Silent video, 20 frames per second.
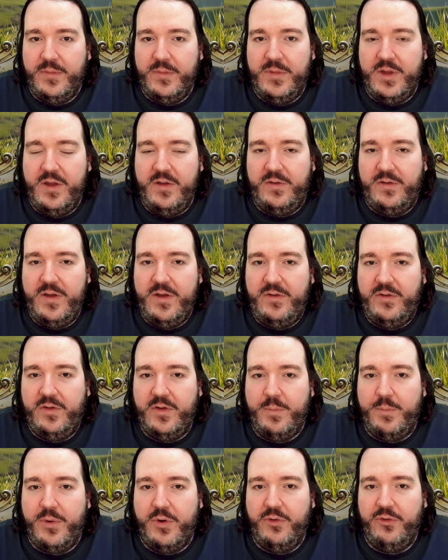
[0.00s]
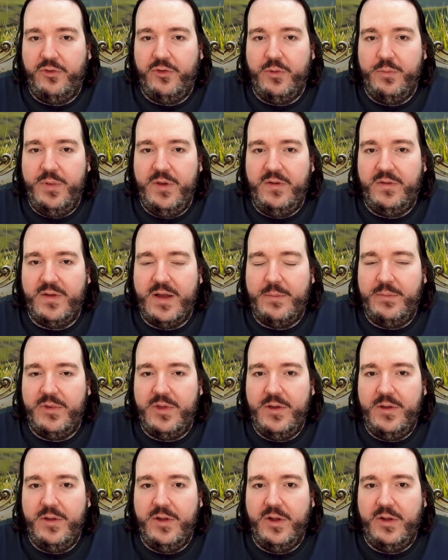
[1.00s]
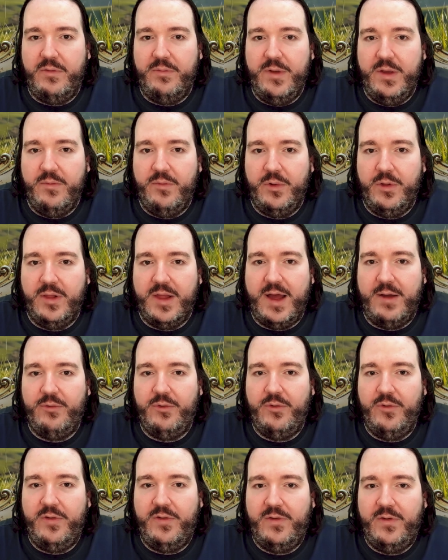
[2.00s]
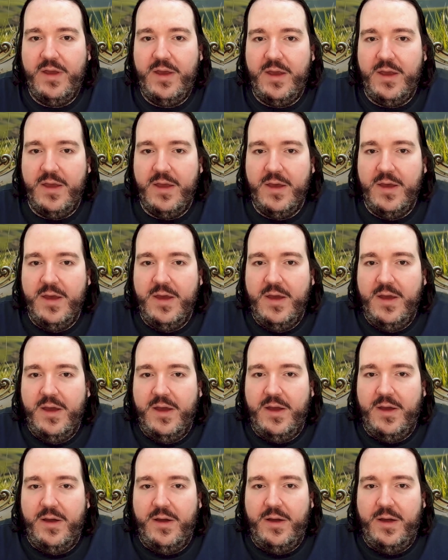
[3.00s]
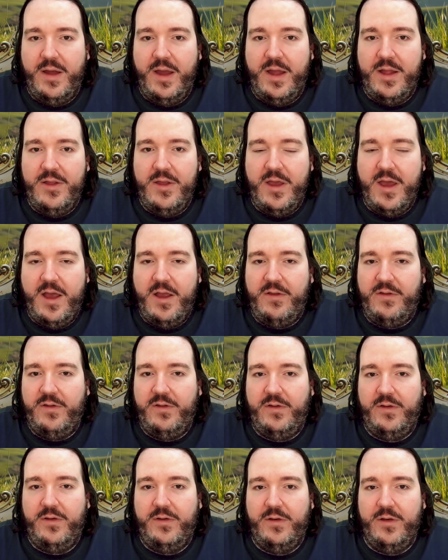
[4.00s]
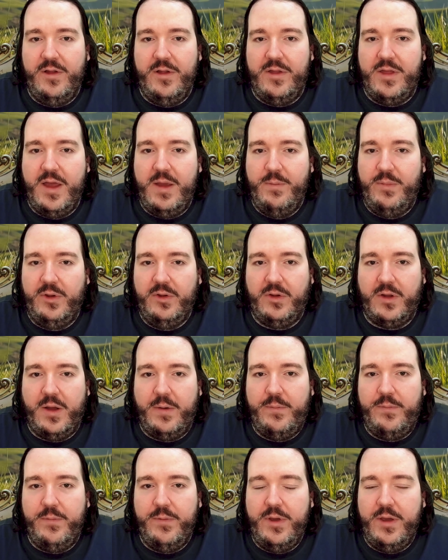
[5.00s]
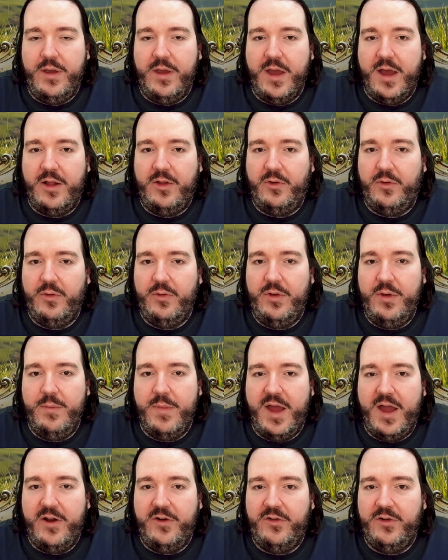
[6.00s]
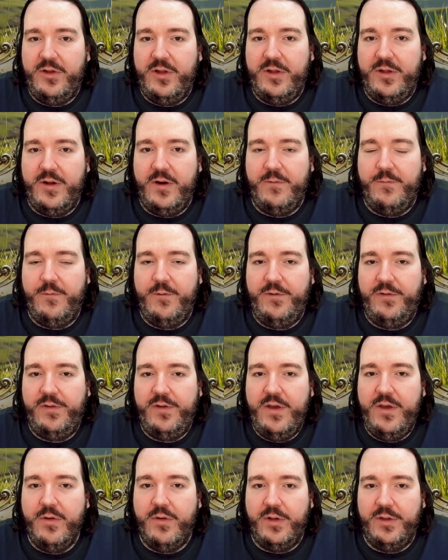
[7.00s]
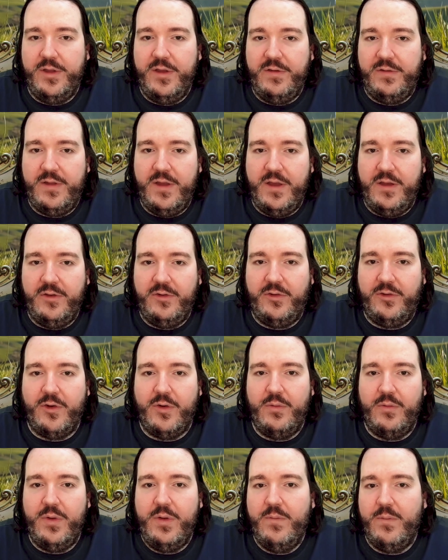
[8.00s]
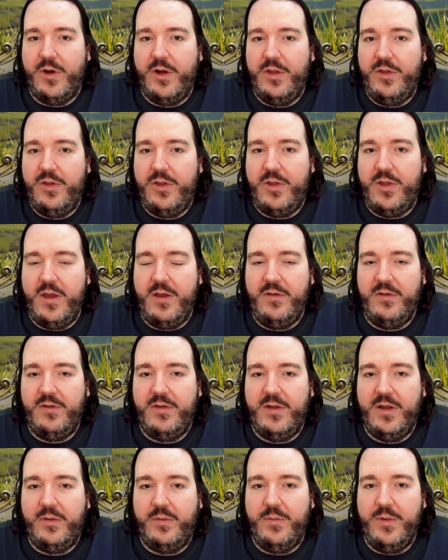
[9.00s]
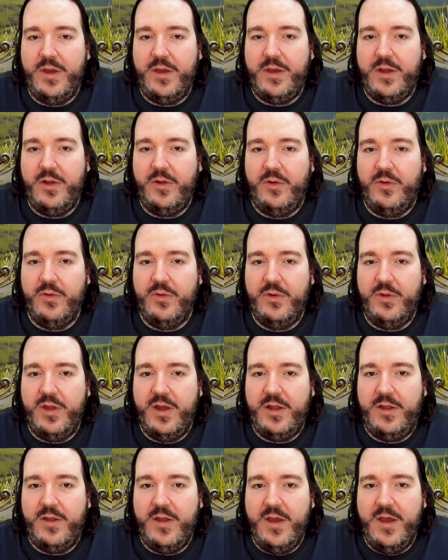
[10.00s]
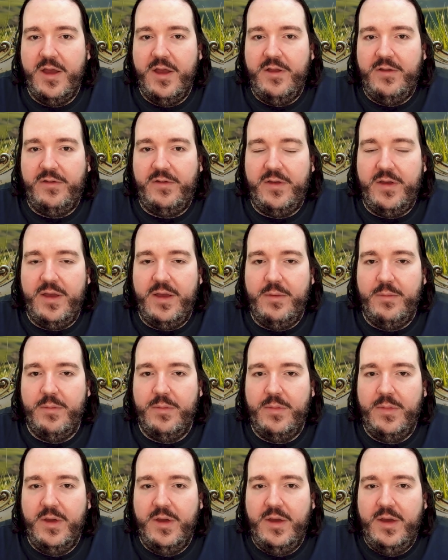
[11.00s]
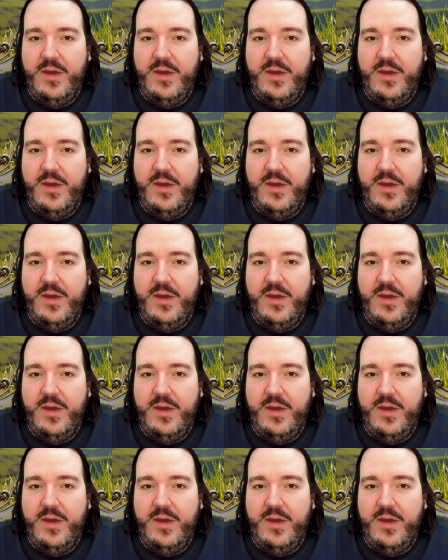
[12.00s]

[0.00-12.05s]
this is supposed to be something that we would love to see. And yes, in tabletop we get to imagine and therefore see all these things. So we want things that we can do that seem